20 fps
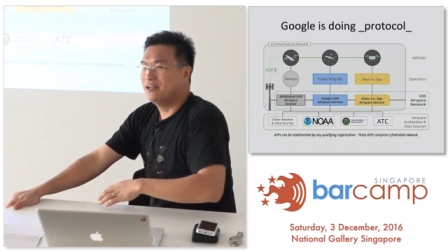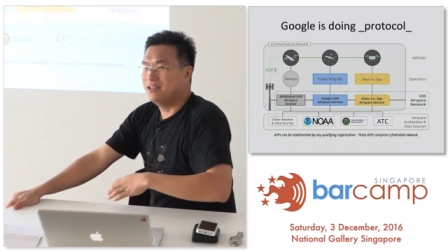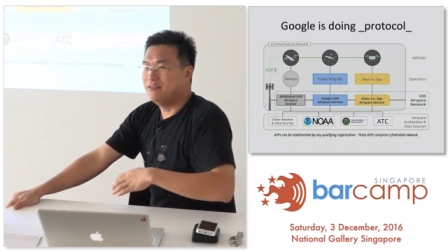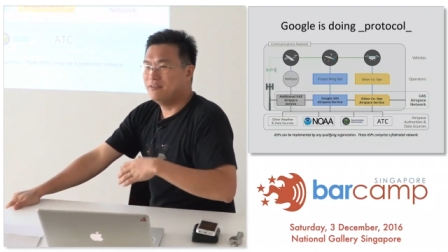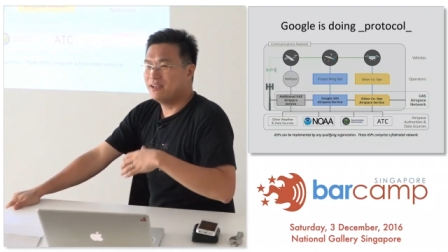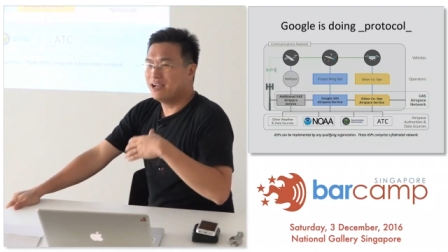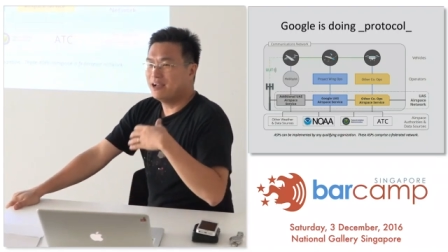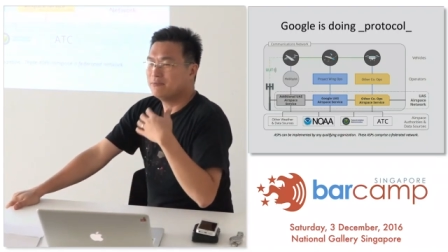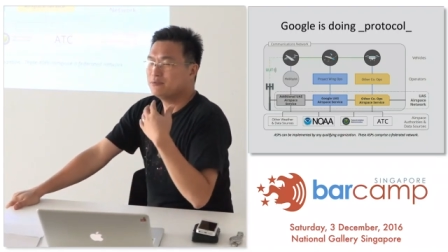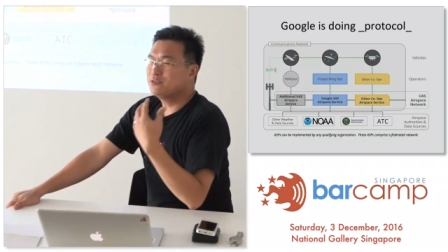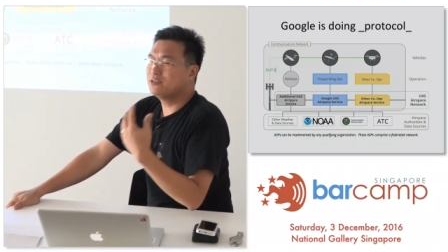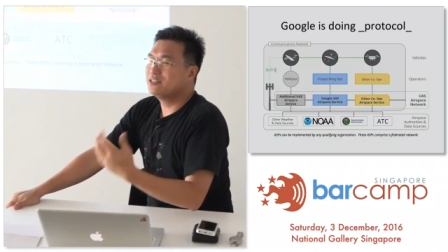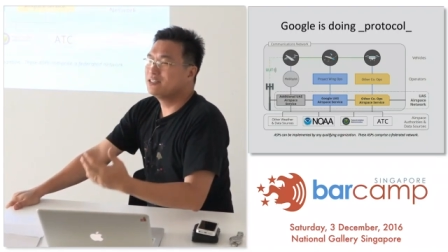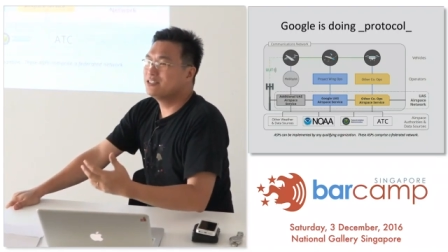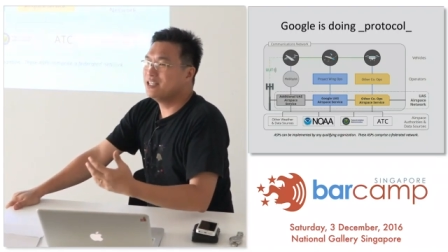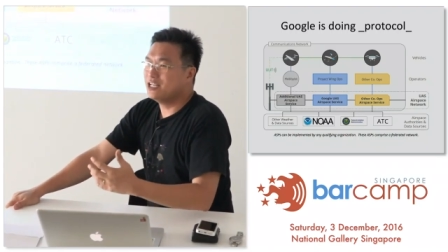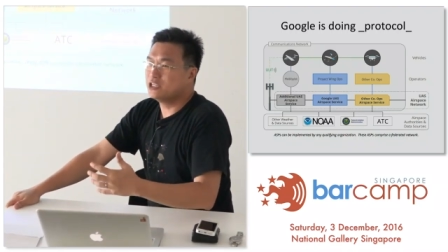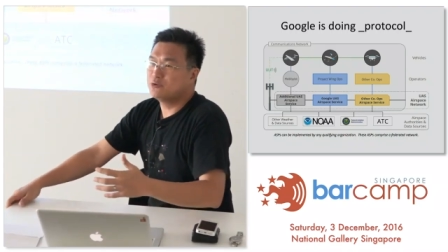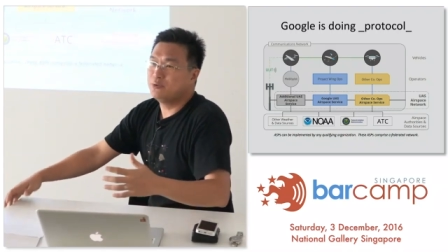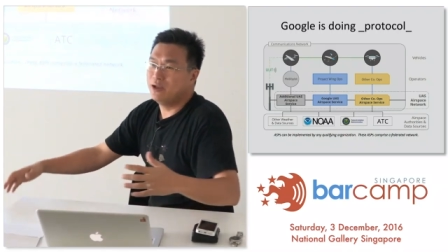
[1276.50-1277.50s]
but if it comes to the
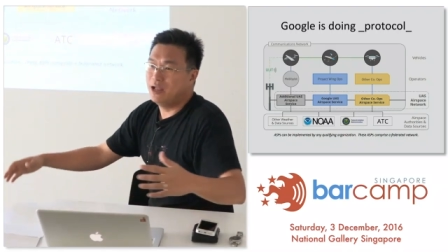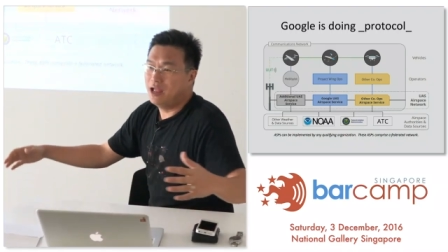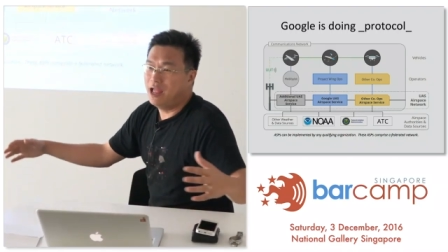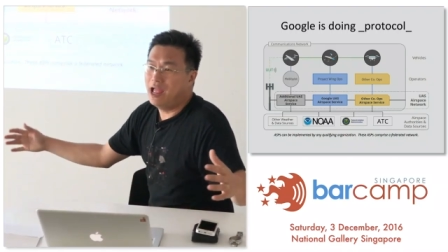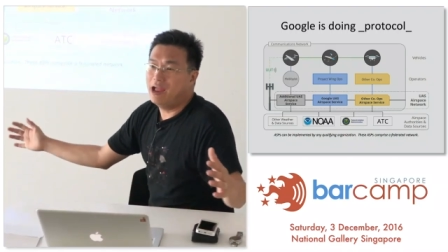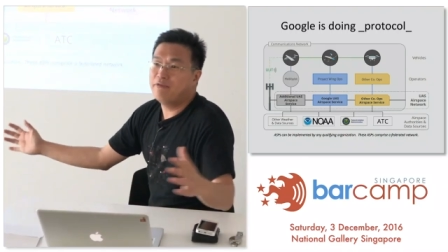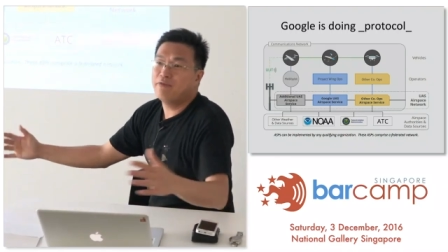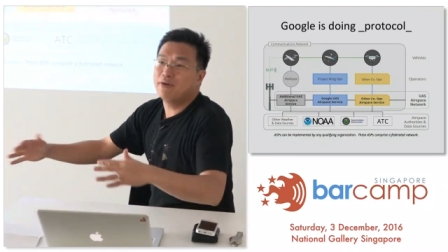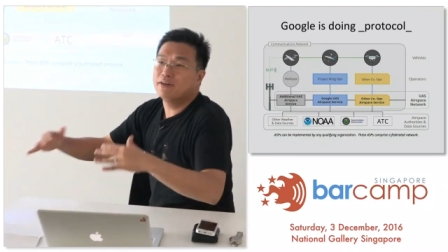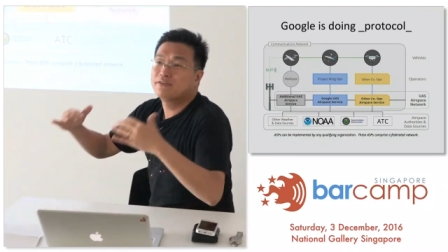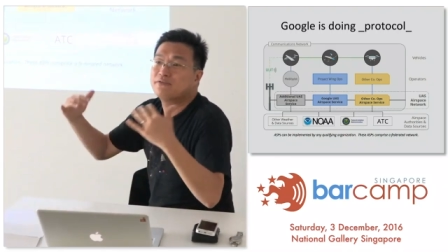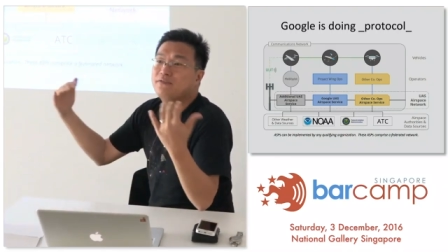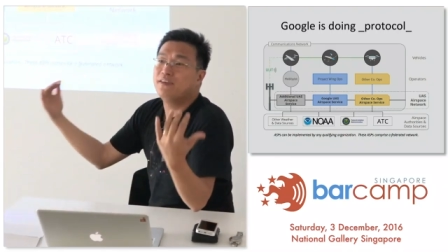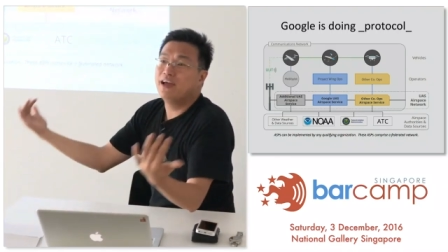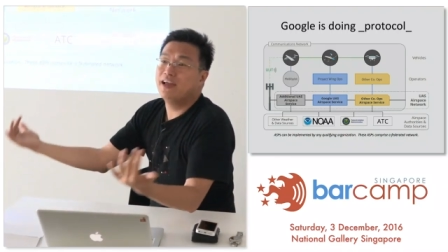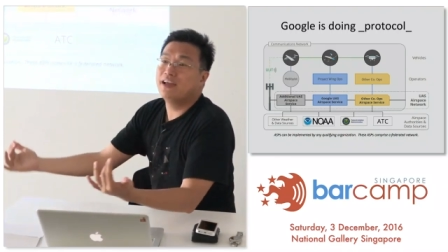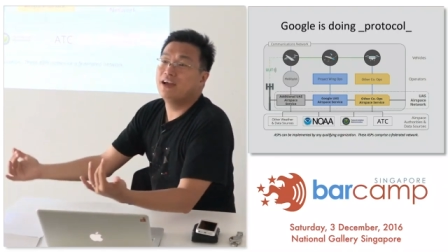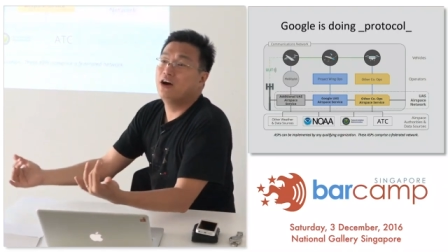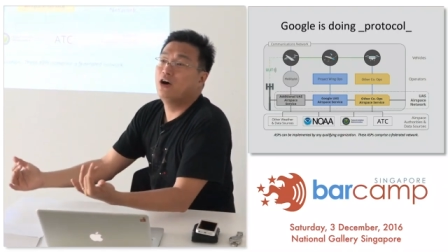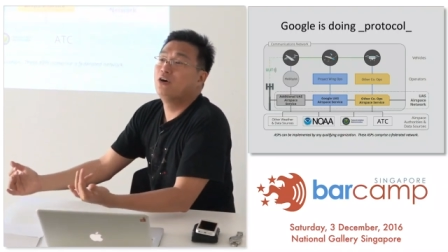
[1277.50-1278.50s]
stage where everyone is
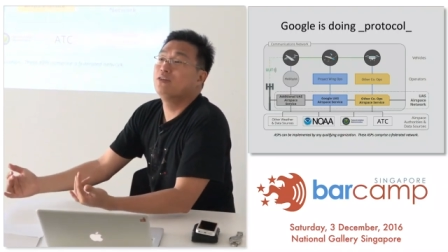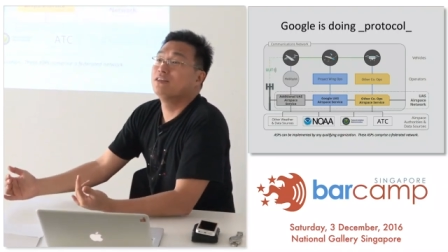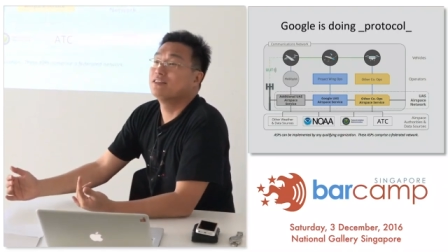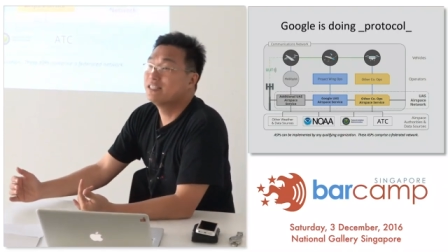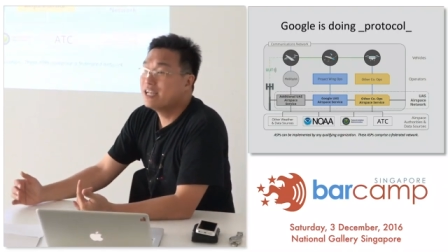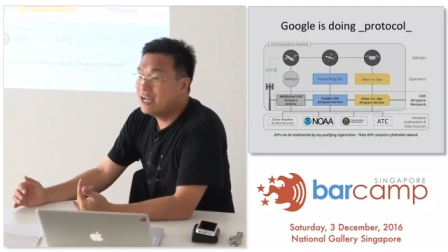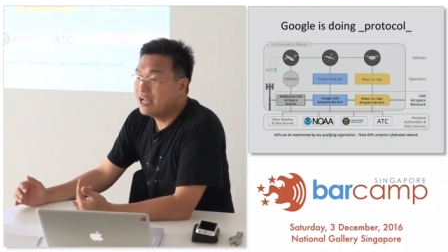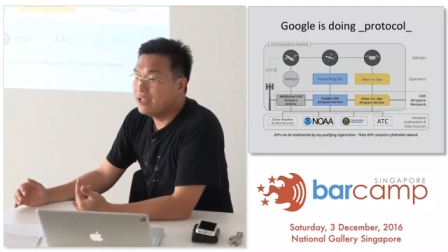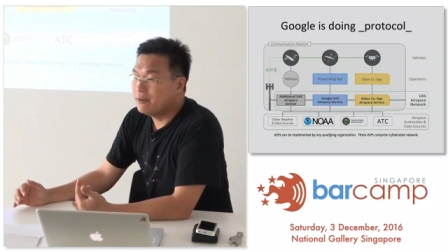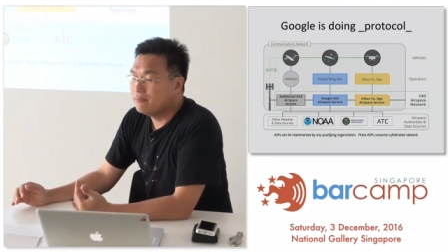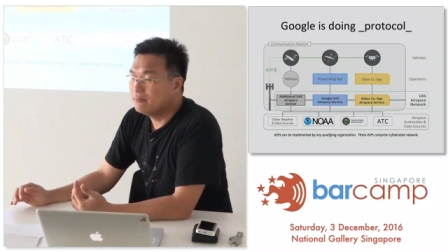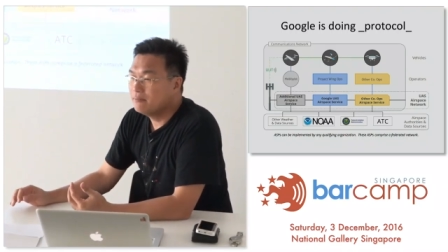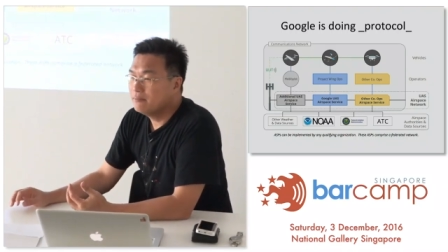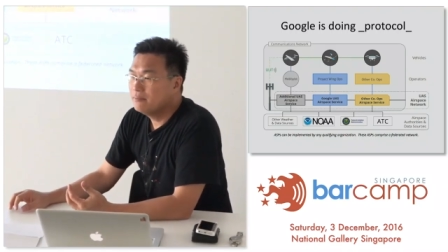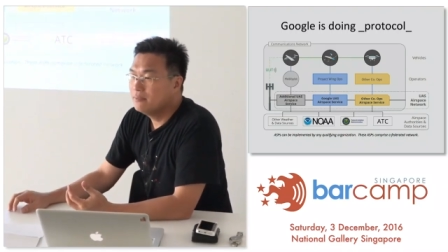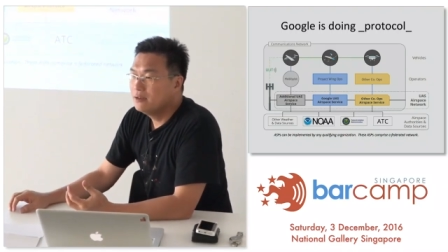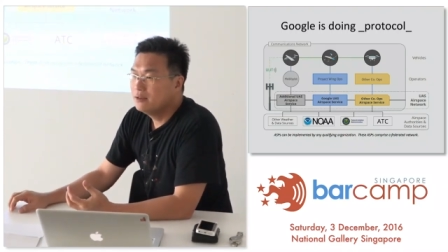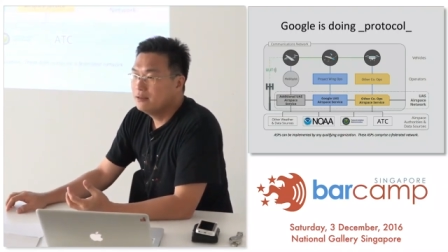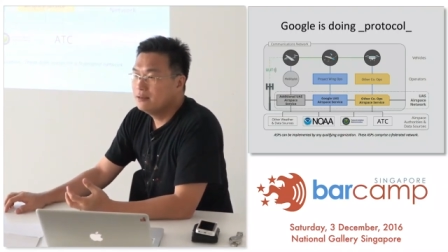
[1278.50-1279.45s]
flying all the time,